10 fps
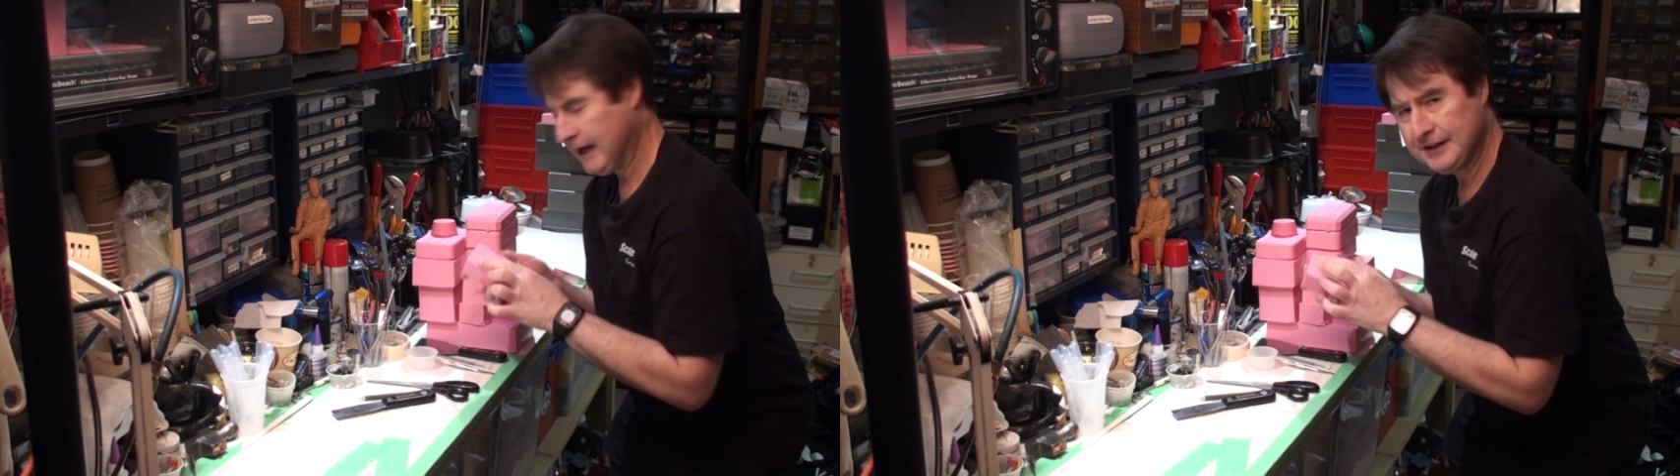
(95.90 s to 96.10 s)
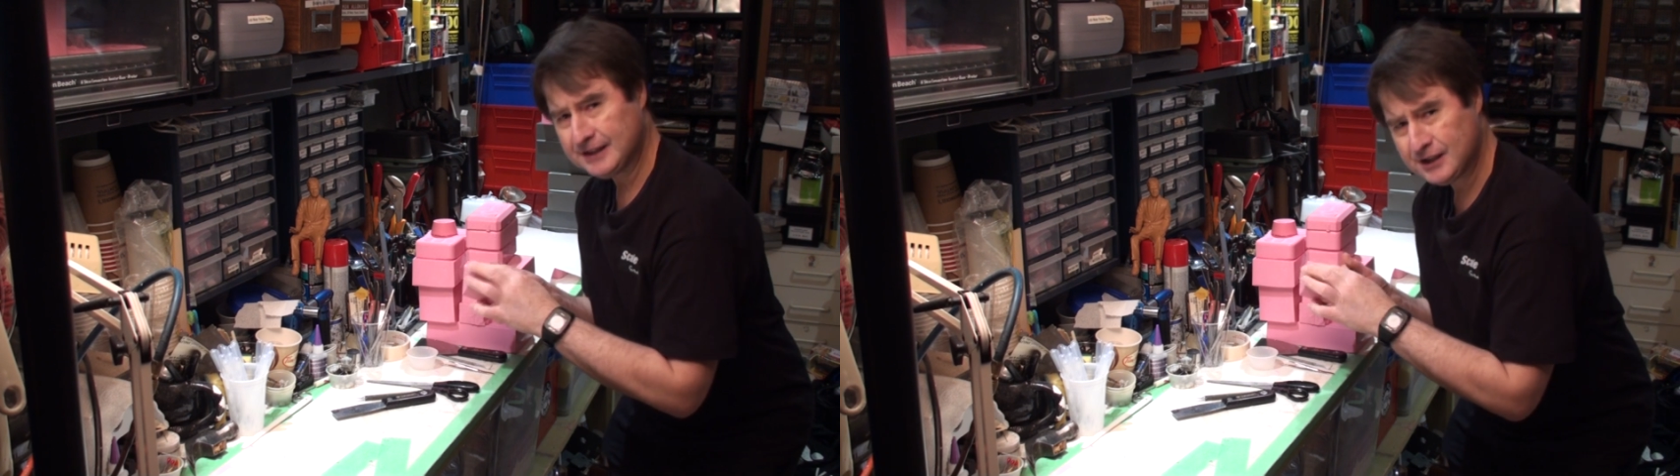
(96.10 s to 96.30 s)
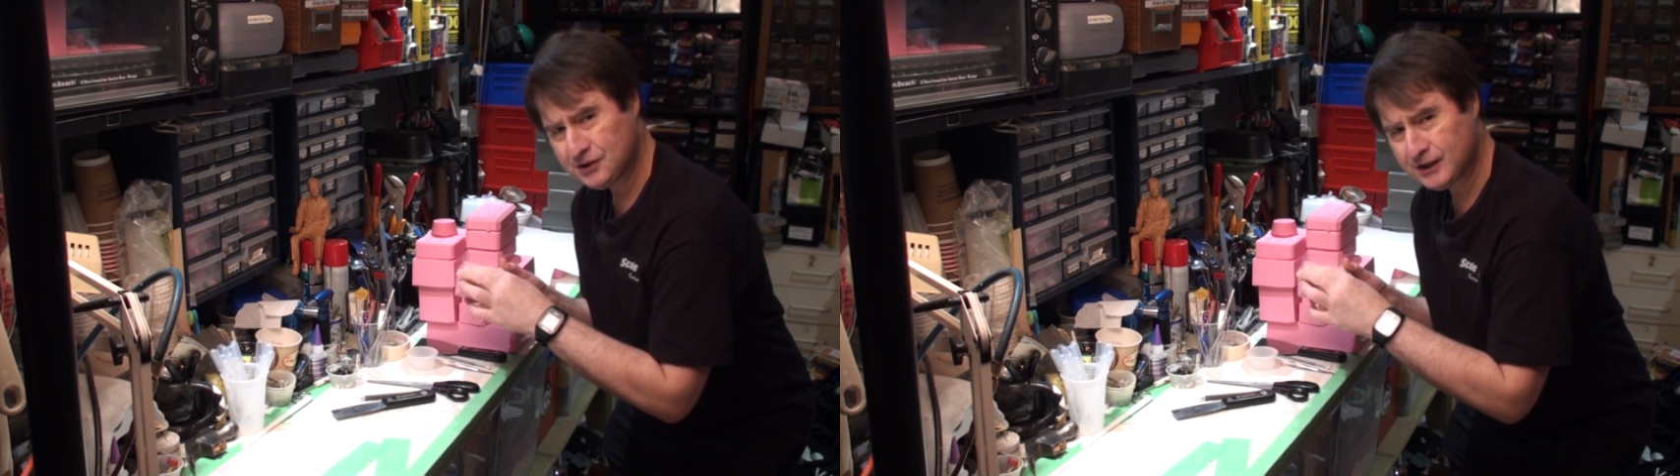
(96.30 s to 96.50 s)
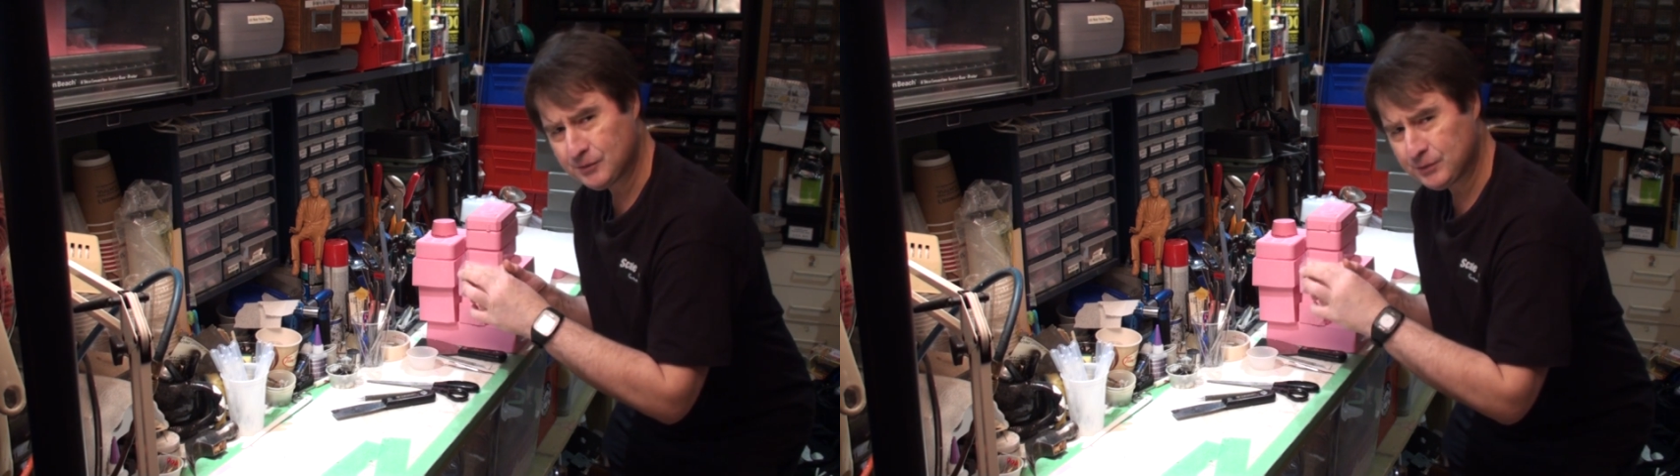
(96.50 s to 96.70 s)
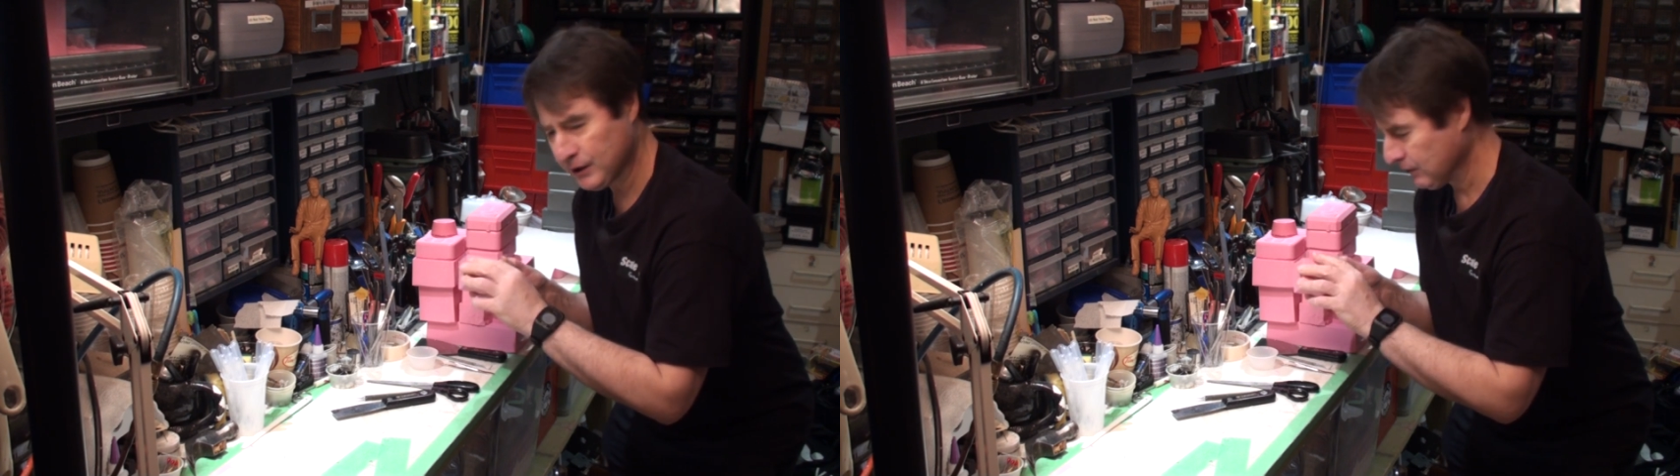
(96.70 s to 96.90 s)
I think they turned
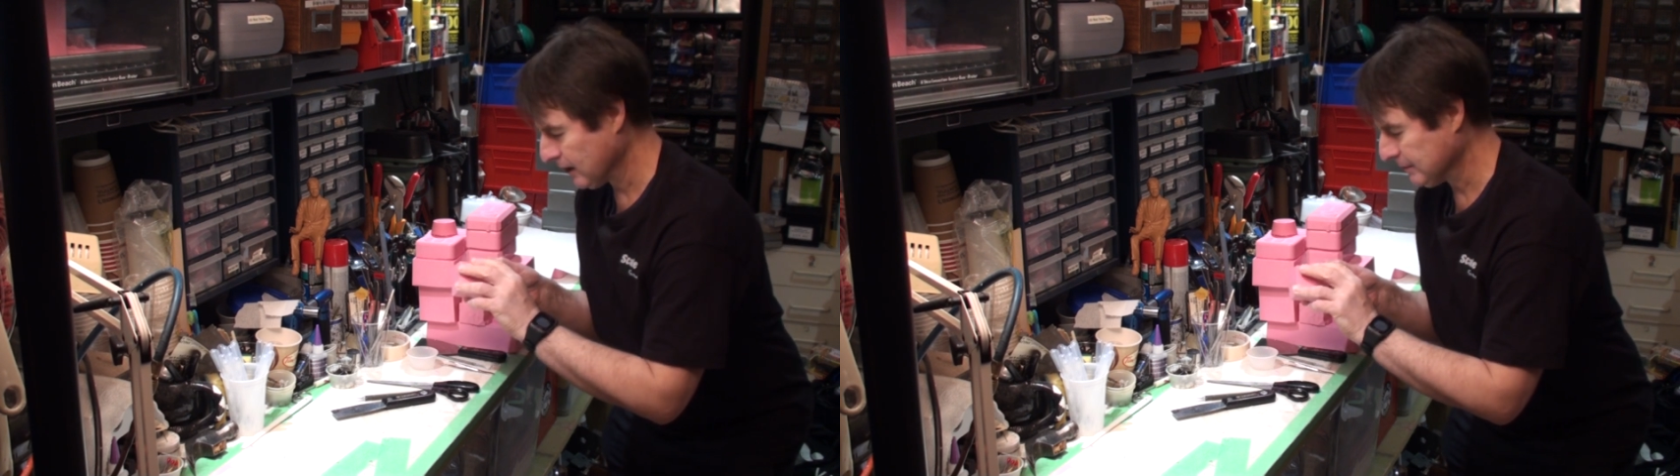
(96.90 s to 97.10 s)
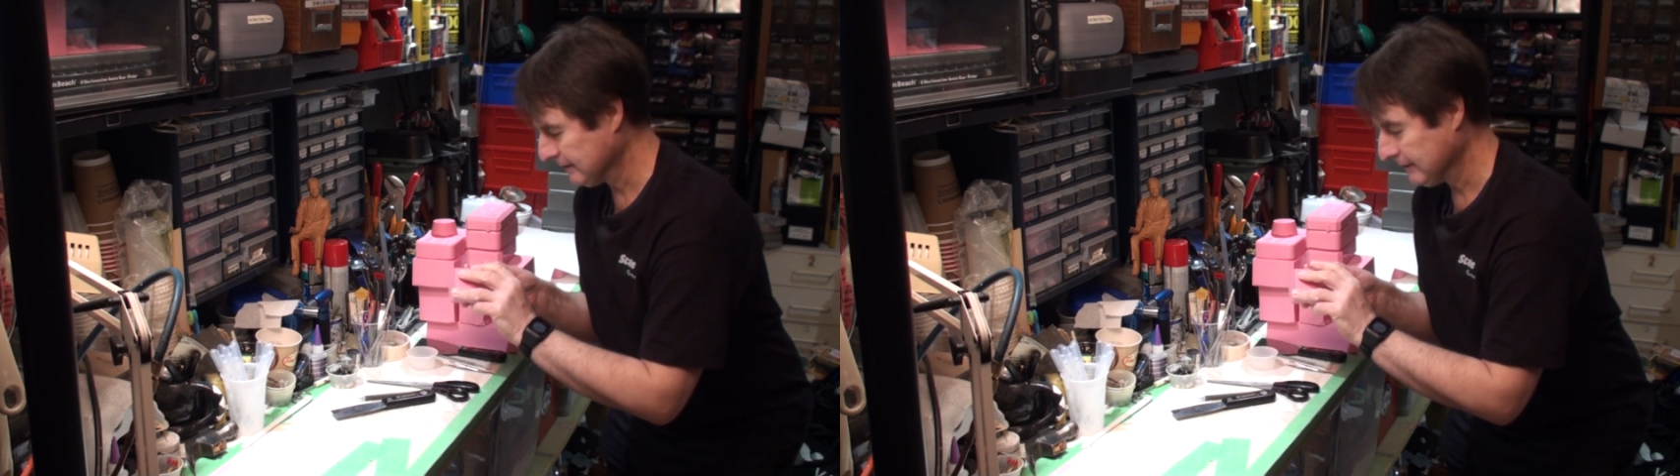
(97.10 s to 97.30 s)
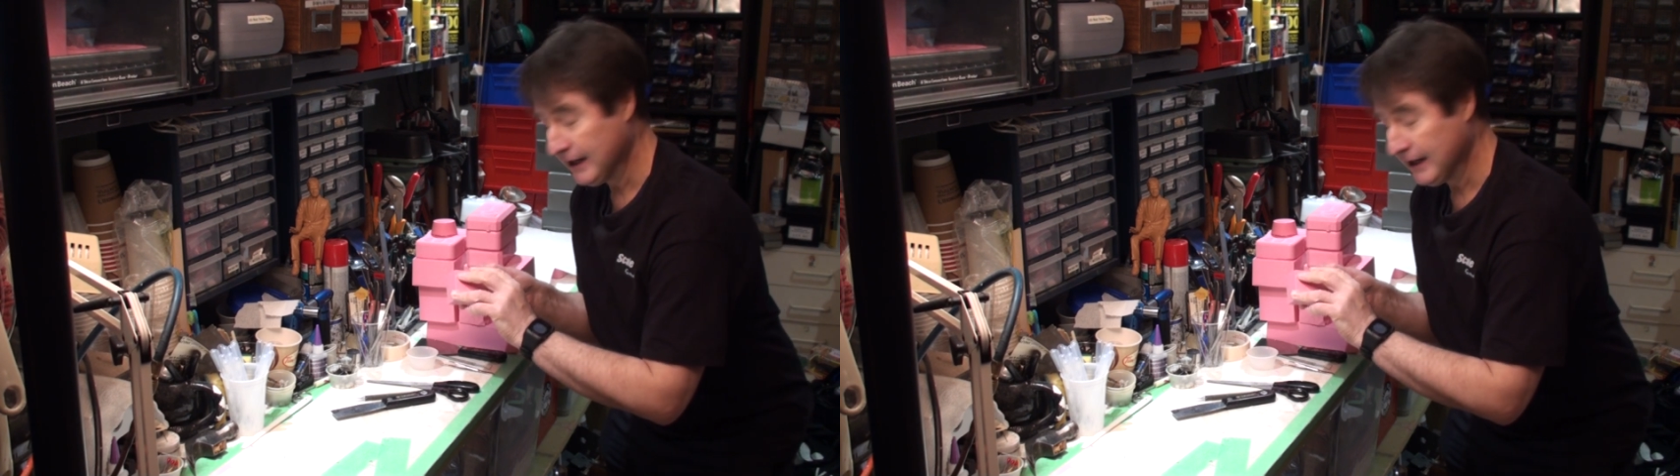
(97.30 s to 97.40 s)
out pretty well, but